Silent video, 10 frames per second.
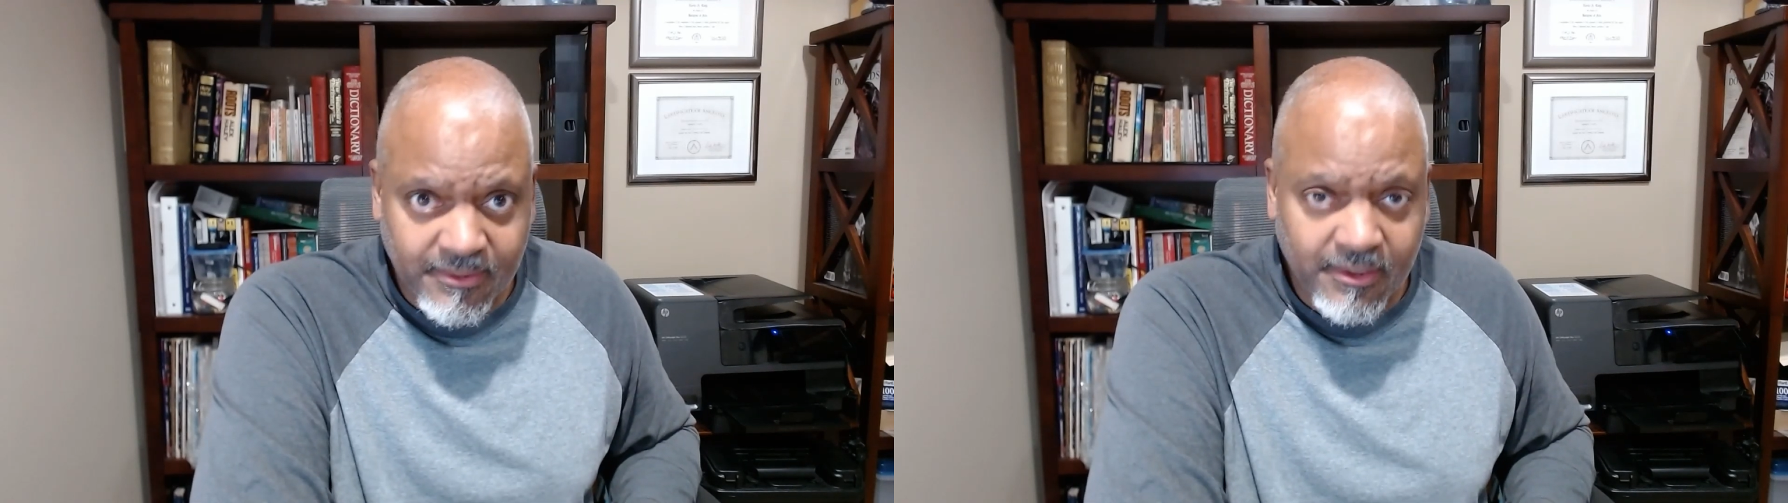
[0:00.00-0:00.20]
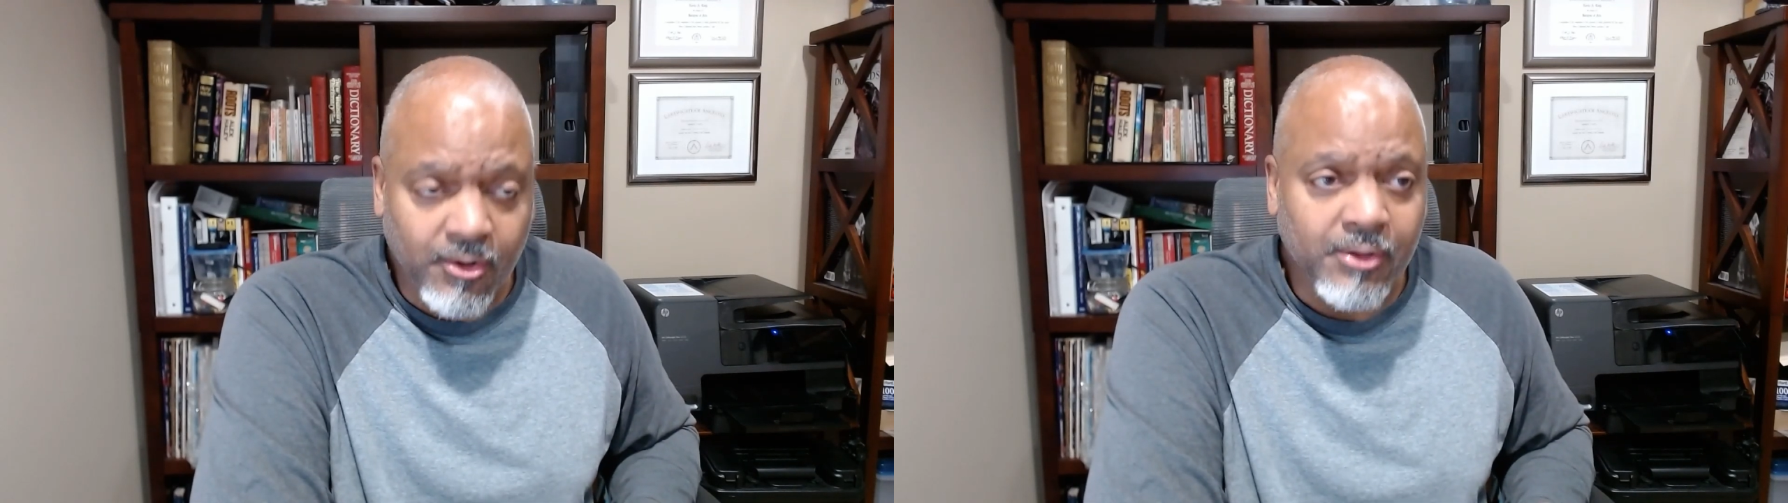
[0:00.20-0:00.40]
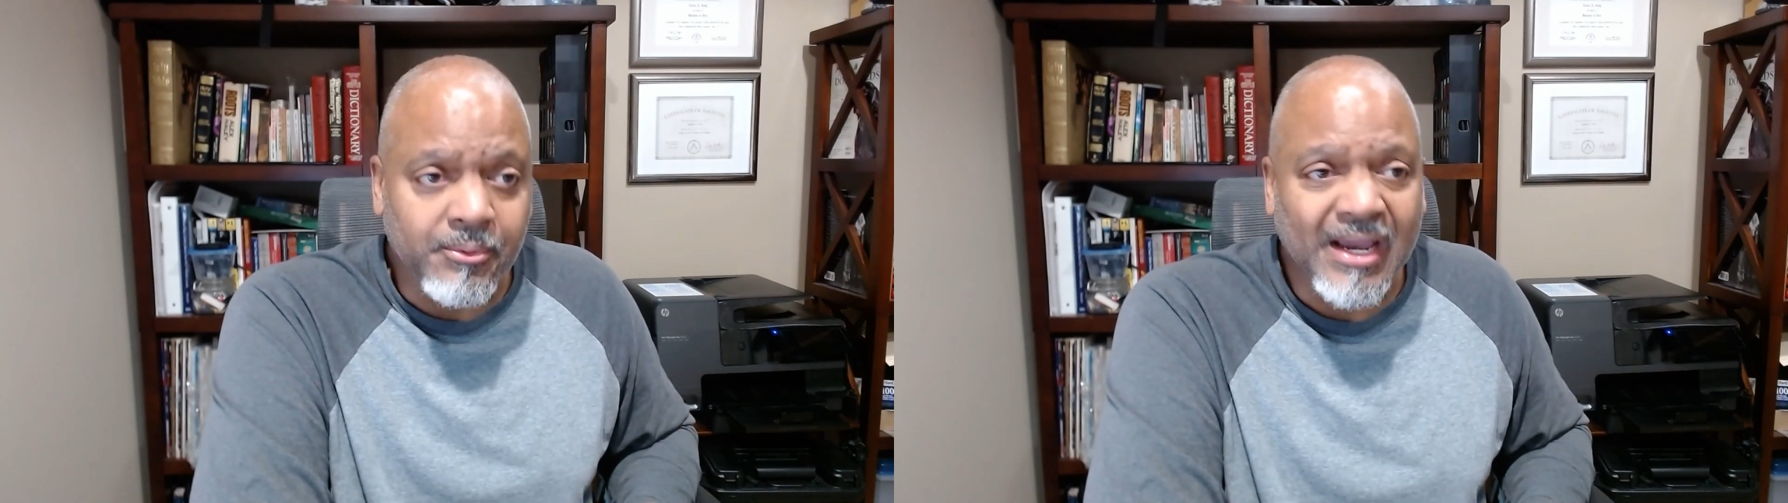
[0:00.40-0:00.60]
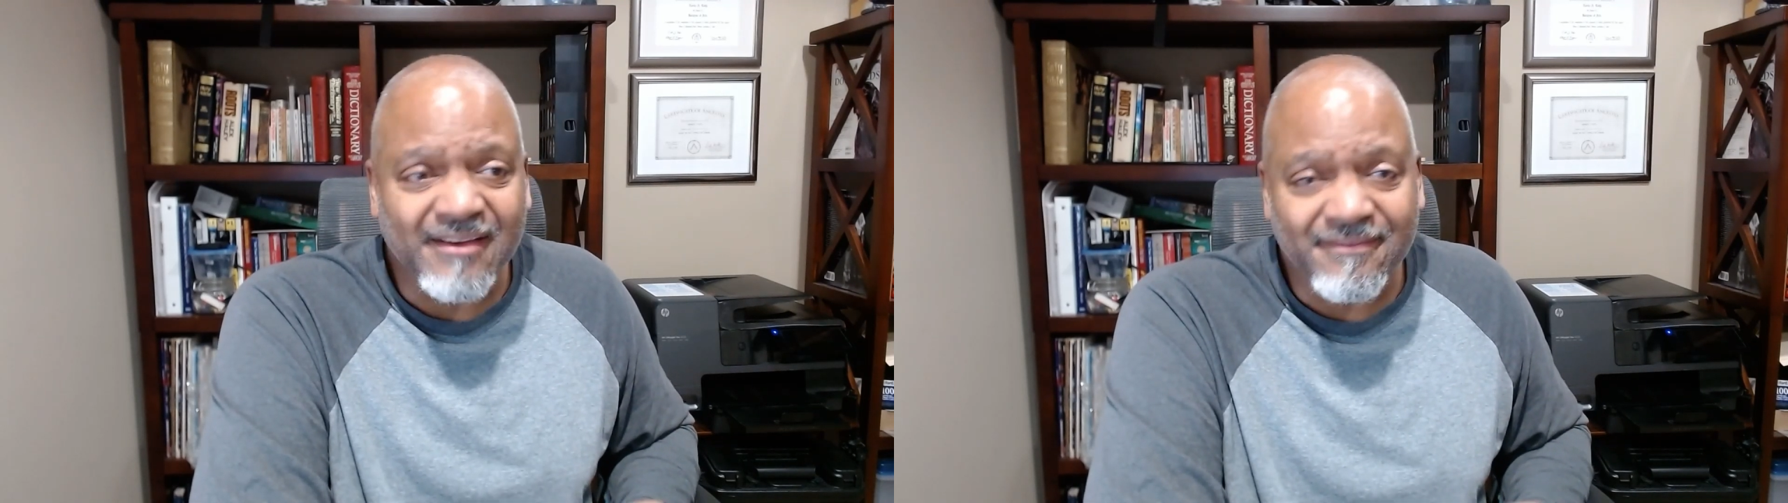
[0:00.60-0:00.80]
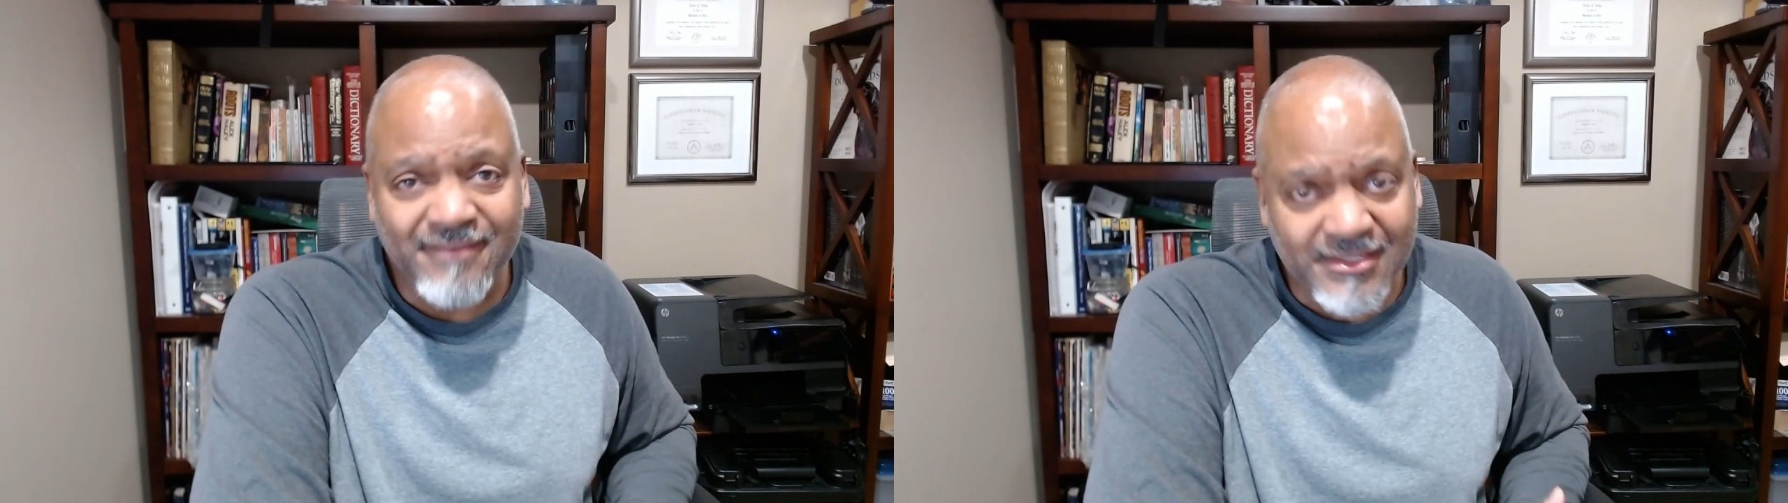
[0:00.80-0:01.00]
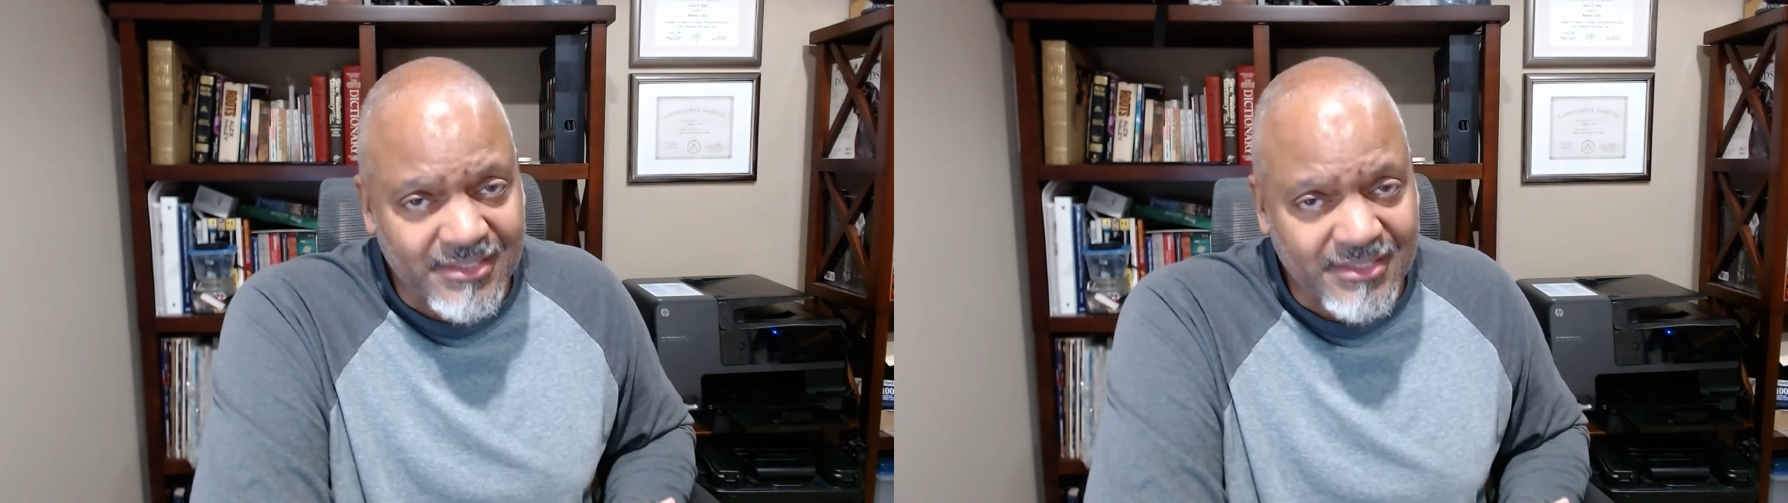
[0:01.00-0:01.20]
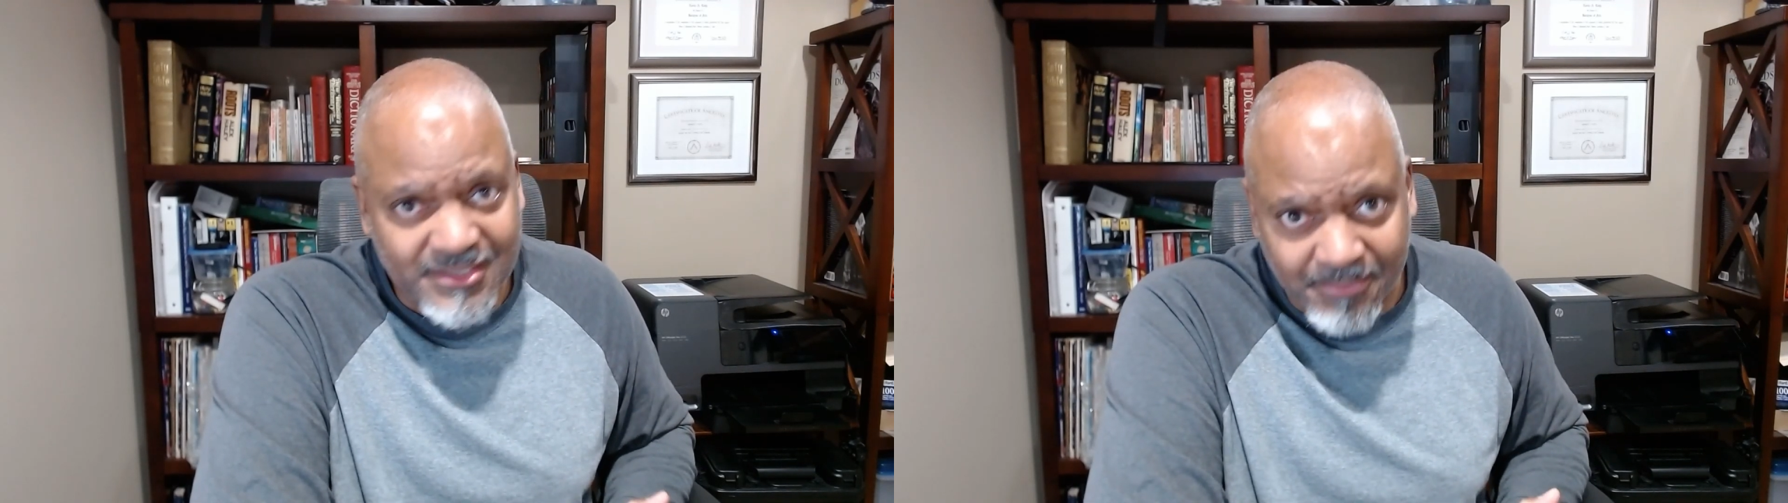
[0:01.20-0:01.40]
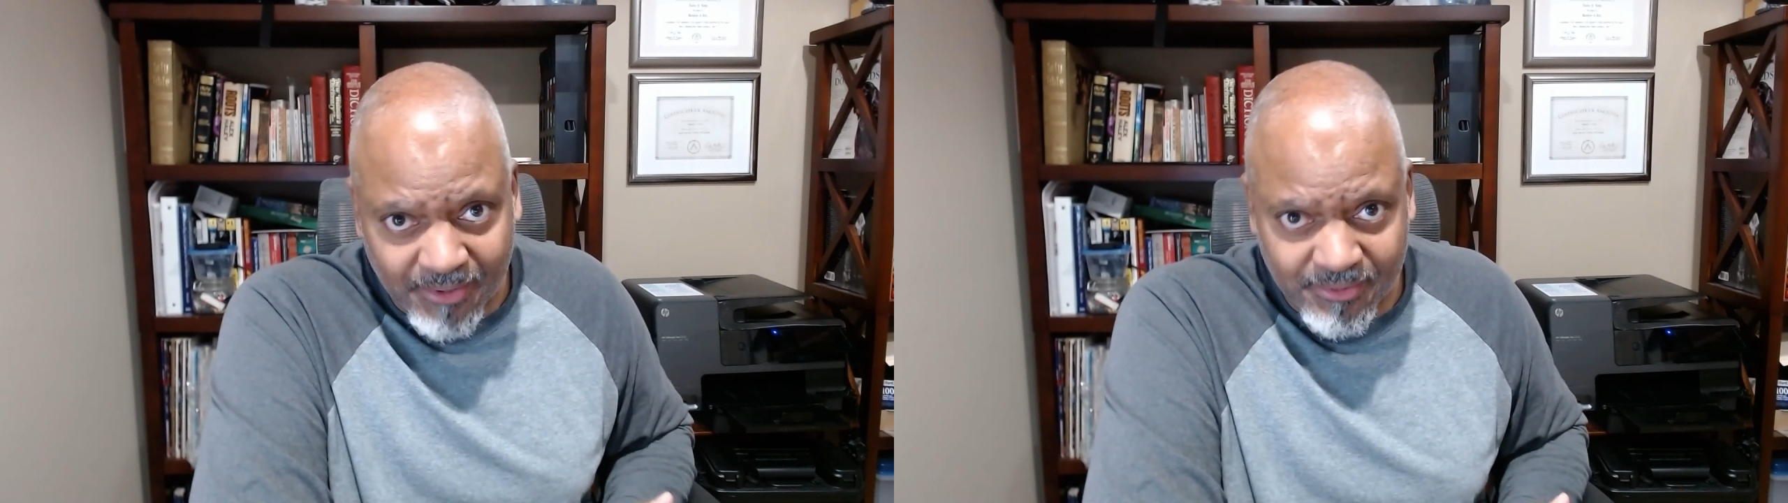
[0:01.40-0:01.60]
And the only way I could fix it is
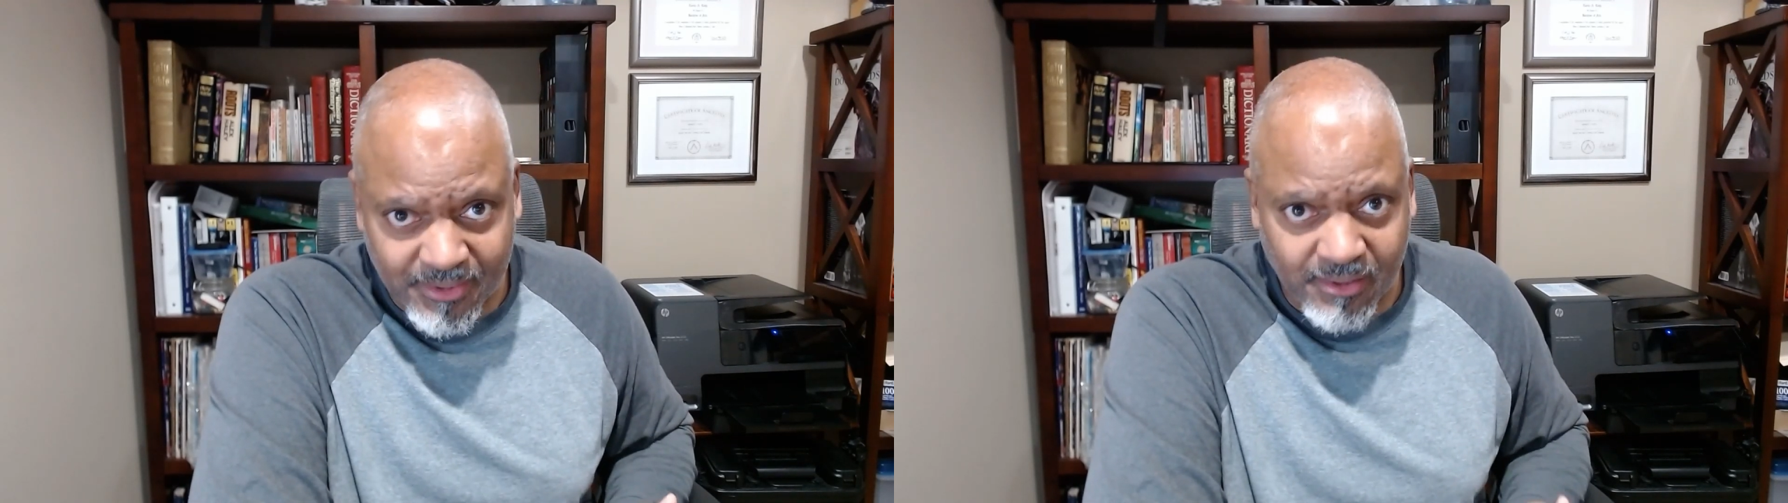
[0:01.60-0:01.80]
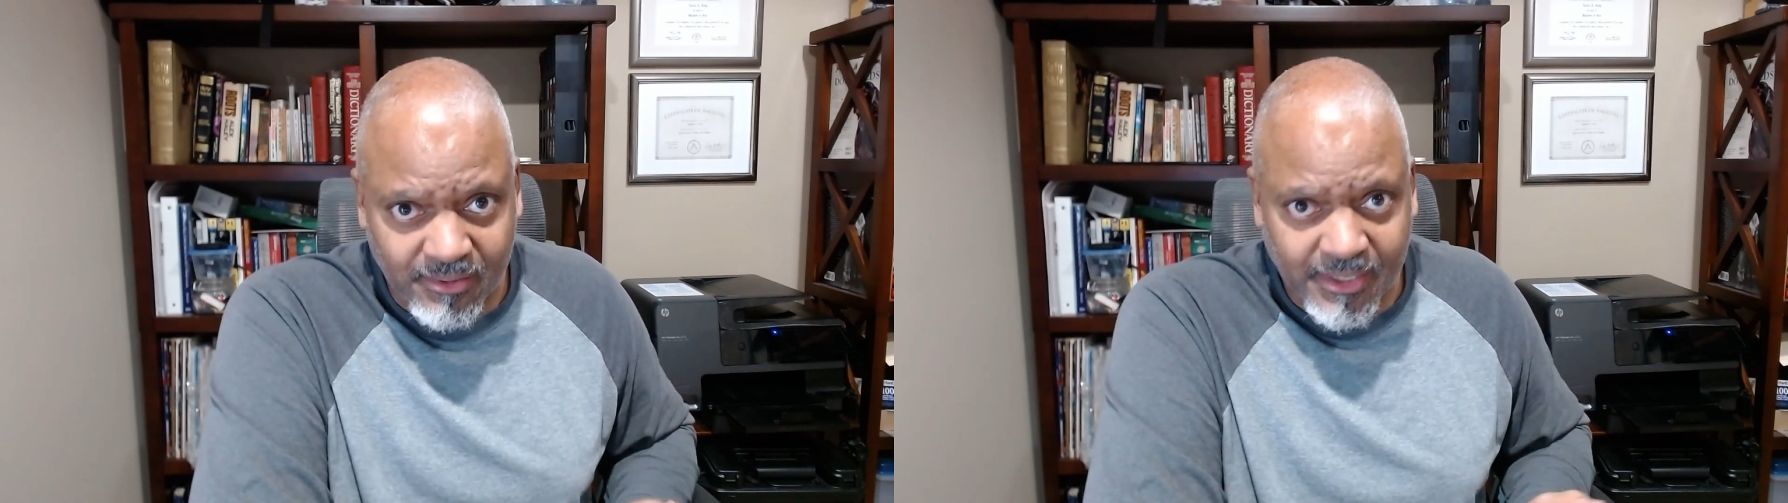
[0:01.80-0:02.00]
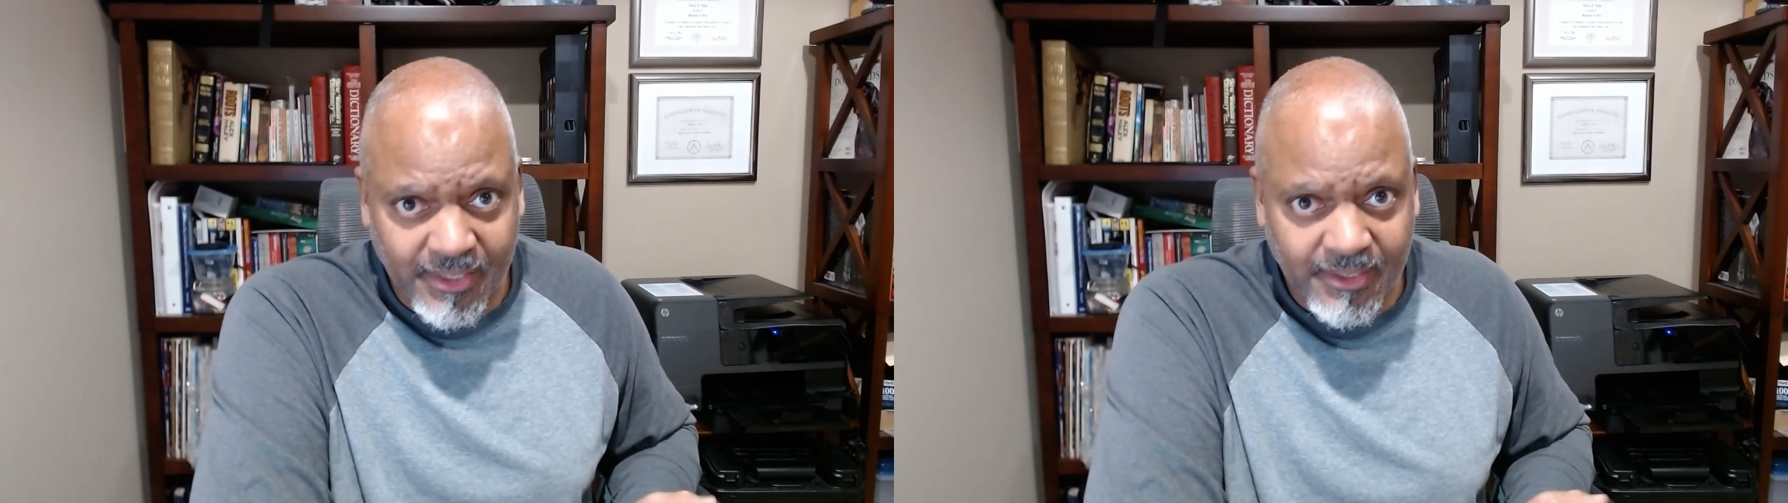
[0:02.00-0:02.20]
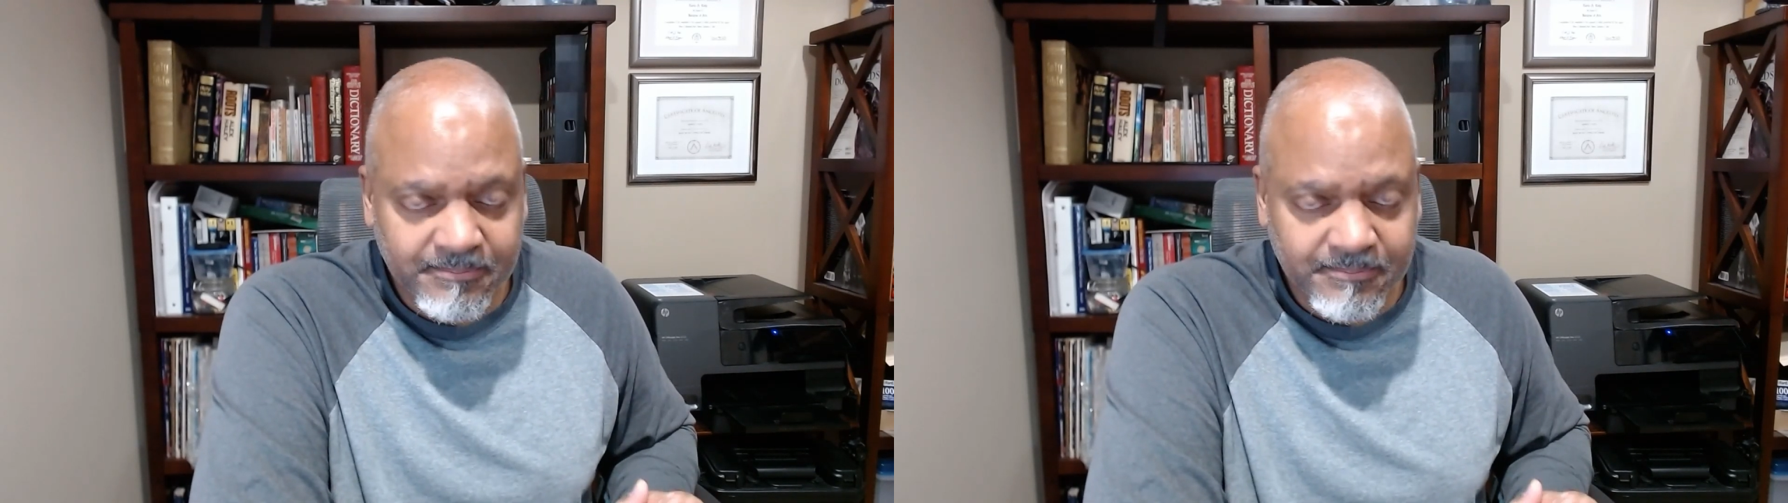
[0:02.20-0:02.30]
to marry the young lady.